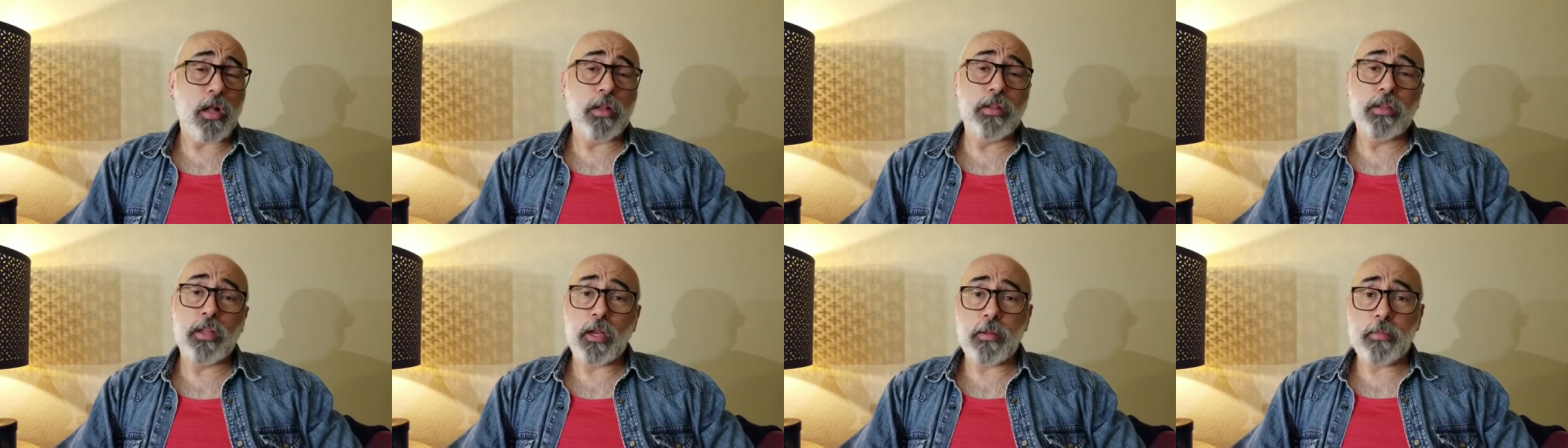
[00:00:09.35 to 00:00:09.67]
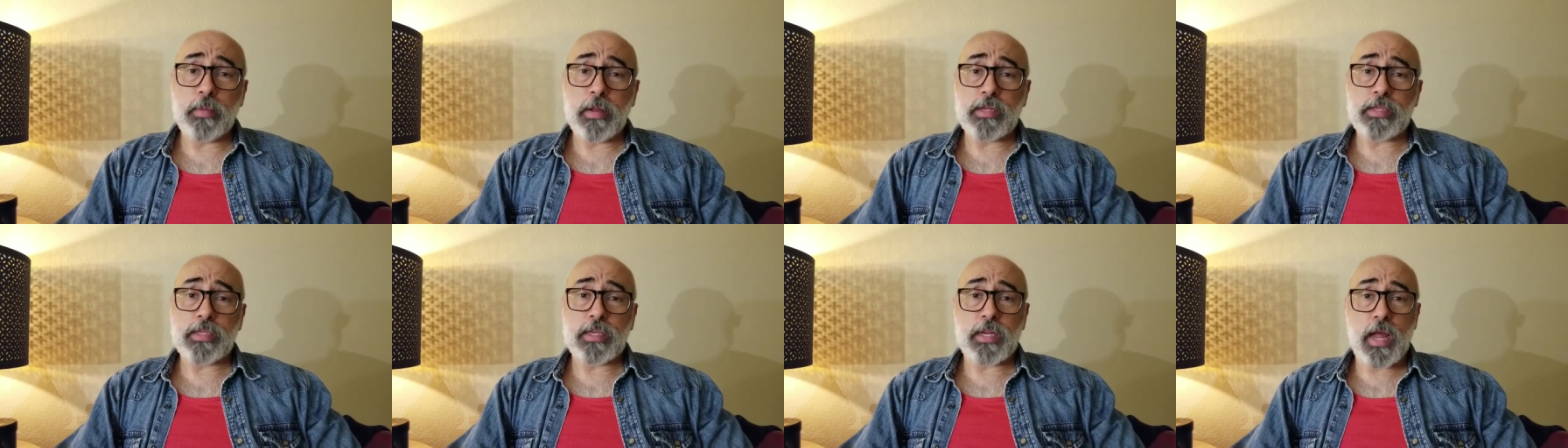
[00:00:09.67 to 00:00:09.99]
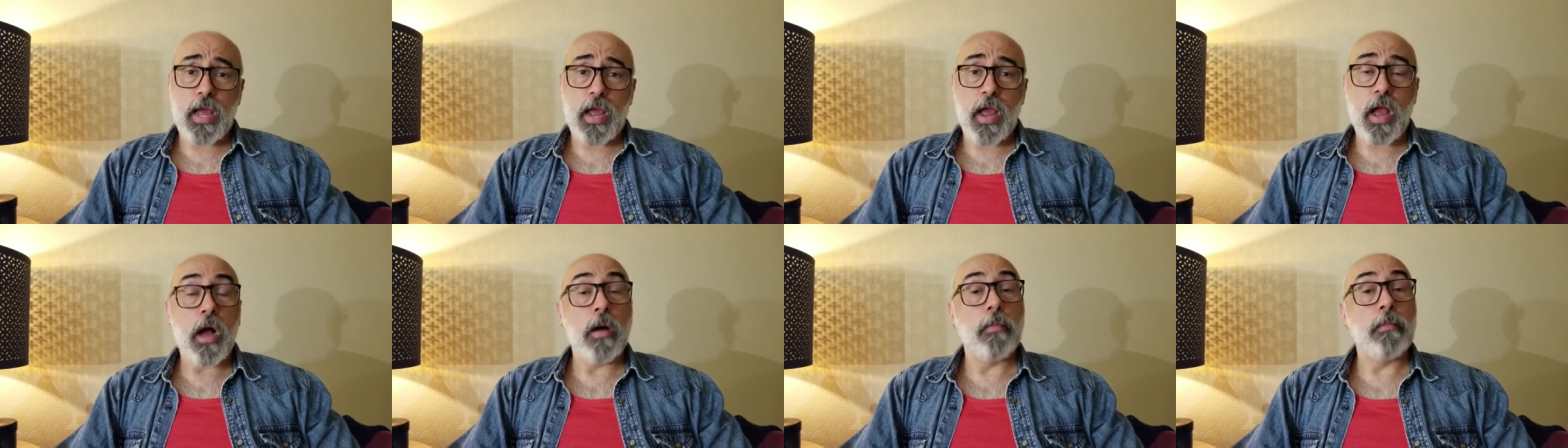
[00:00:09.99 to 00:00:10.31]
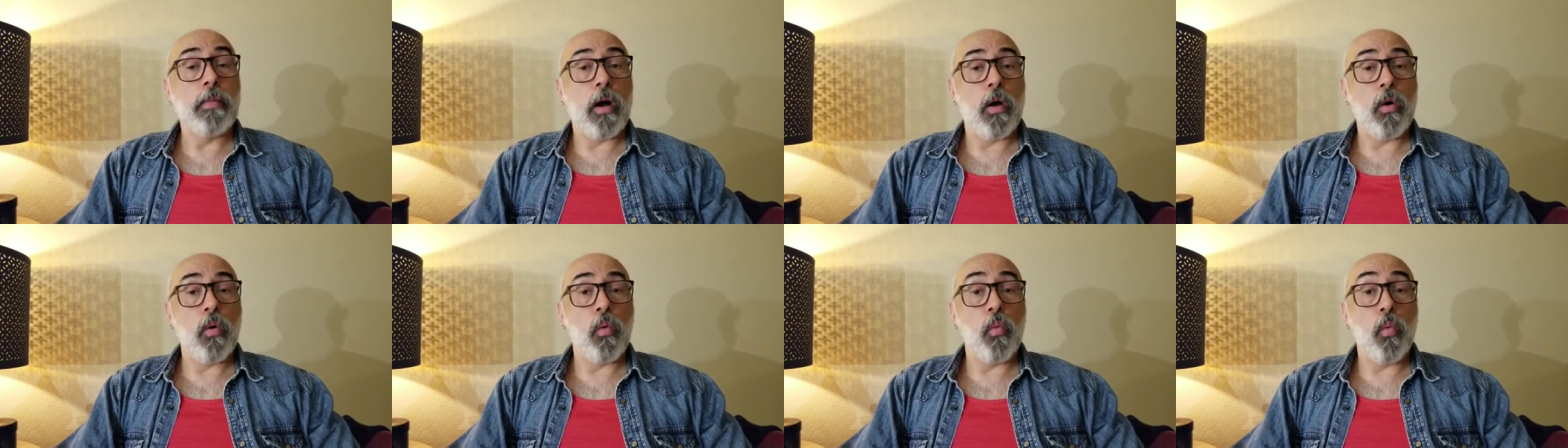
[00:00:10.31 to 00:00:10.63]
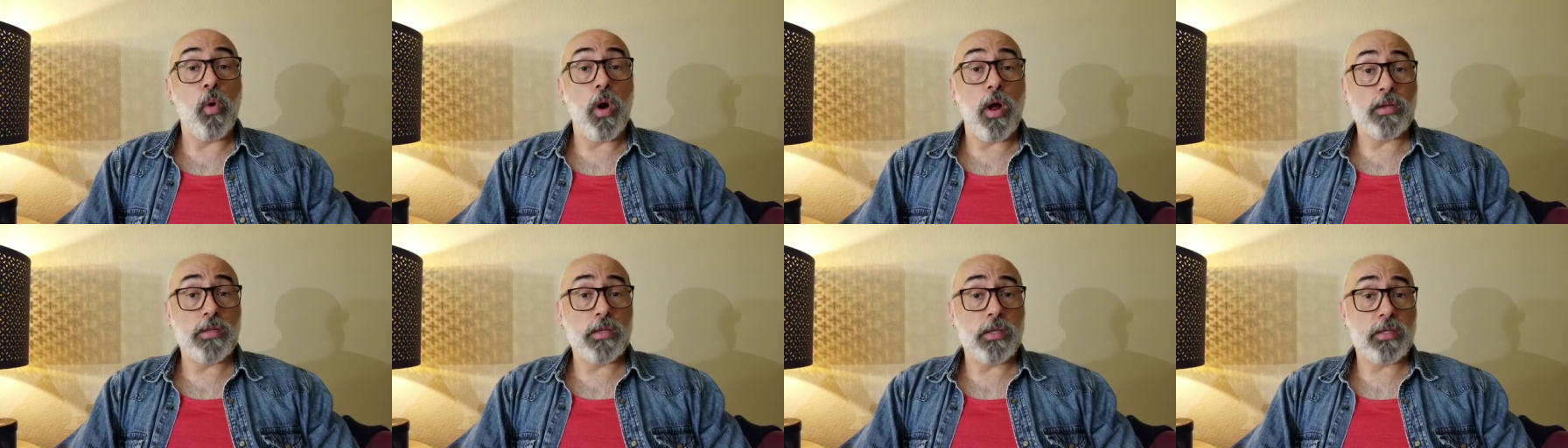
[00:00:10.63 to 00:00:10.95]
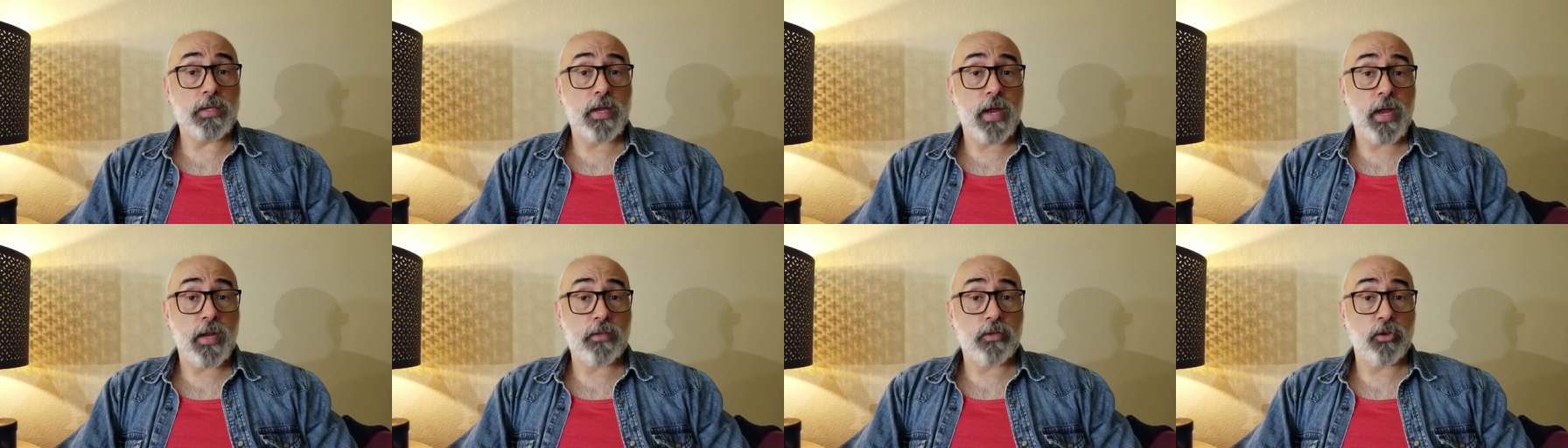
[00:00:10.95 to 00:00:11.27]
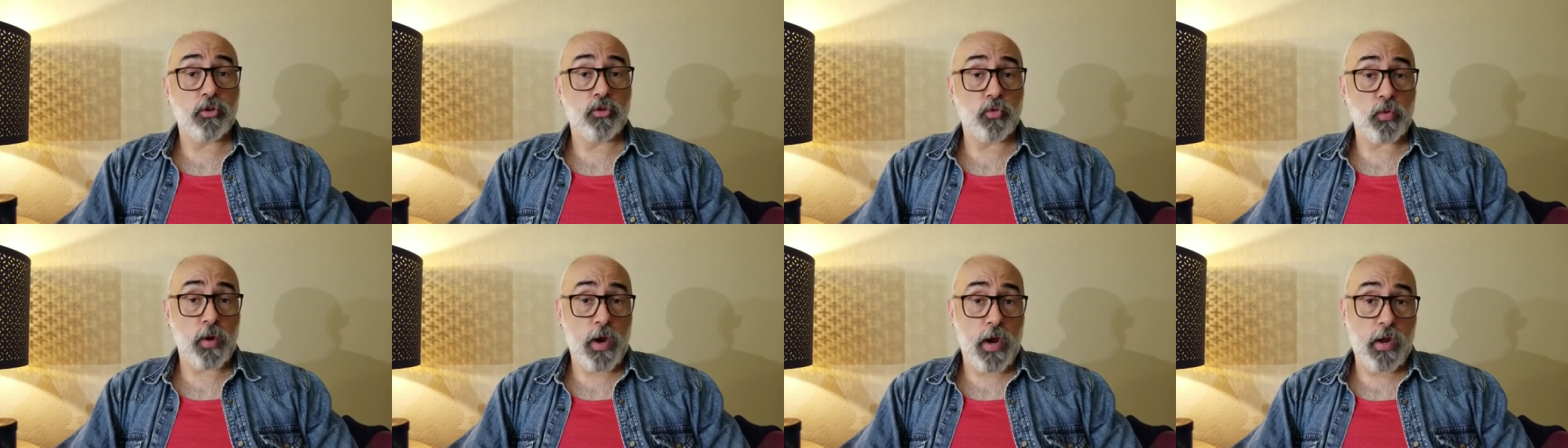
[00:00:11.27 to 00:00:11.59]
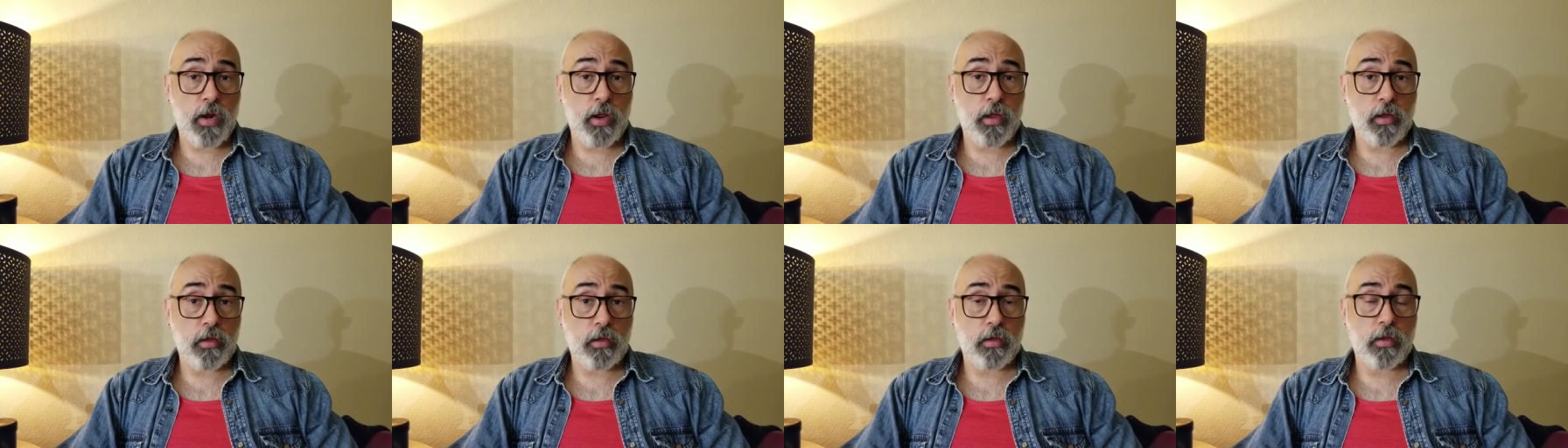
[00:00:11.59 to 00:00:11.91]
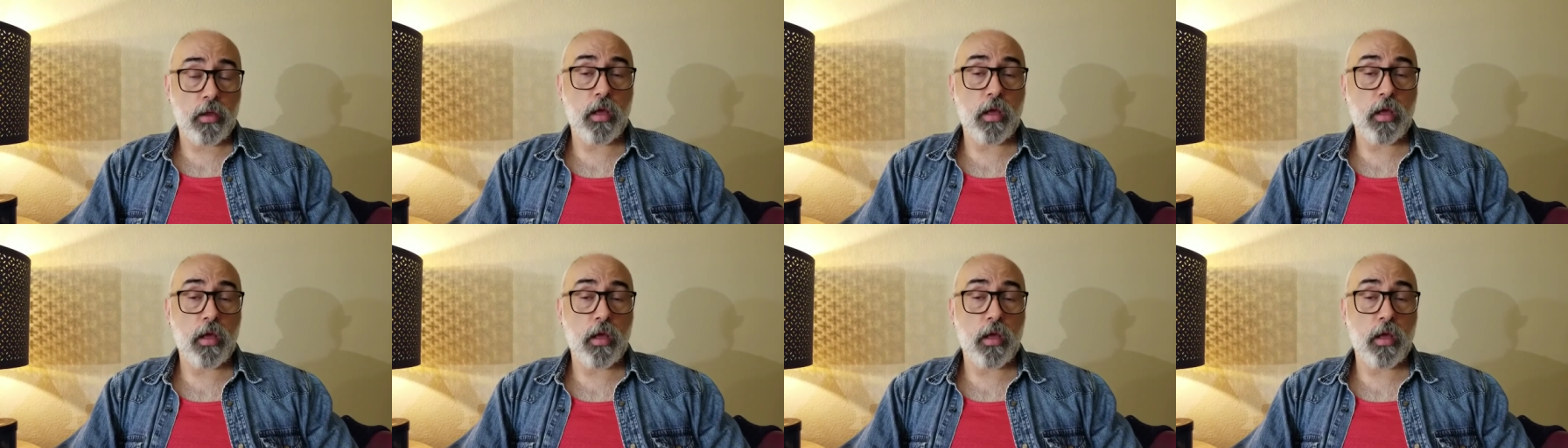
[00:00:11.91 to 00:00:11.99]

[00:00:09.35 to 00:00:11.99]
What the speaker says: a little bit today about what to take to training